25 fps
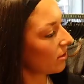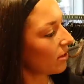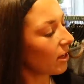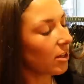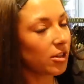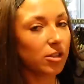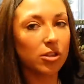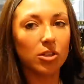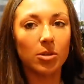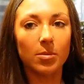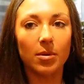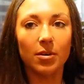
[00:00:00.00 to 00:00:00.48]

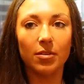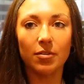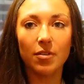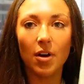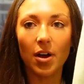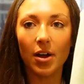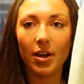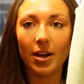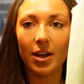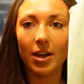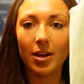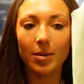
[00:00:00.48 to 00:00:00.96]
says Summer
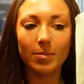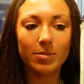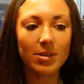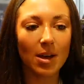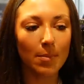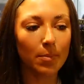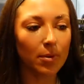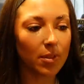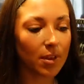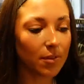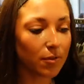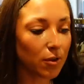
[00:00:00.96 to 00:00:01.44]
Vibes,
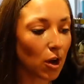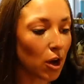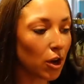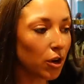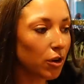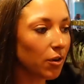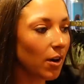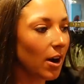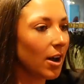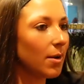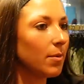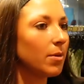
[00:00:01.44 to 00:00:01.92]
but they've got
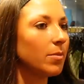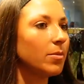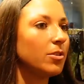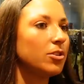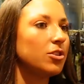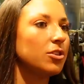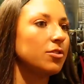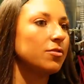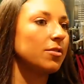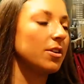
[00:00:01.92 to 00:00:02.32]
a grey one, which is